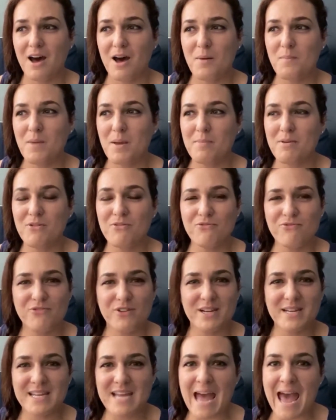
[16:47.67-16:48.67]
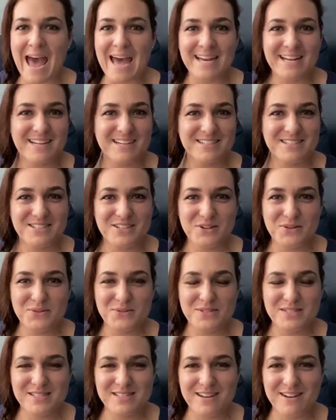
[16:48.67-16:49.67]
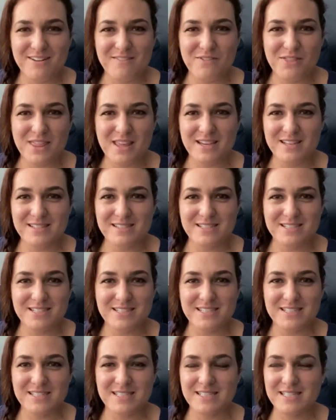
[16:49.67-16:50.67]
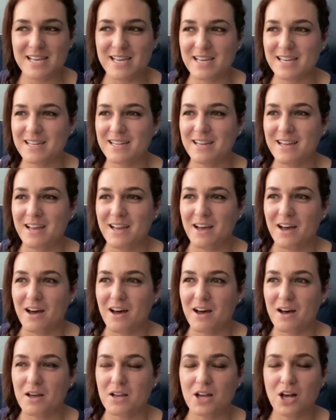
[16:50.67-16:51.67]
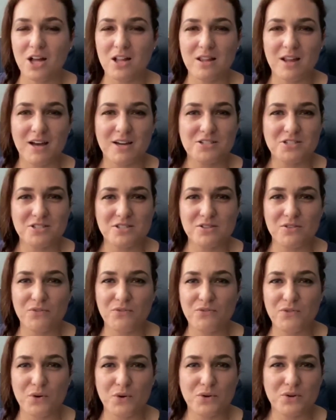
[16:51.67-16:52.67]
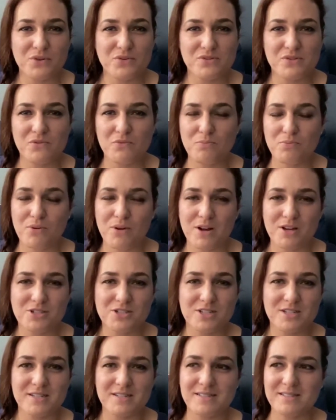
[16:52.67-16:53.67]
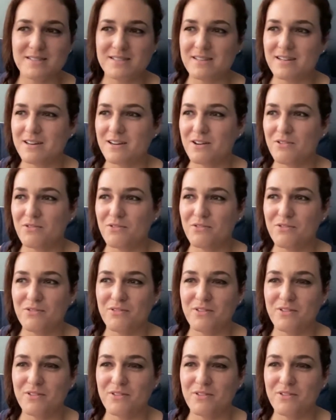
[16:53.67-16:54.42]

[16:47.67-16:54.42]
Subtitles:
maybe funny anecdotes of things that she said, collages of photos of projects, of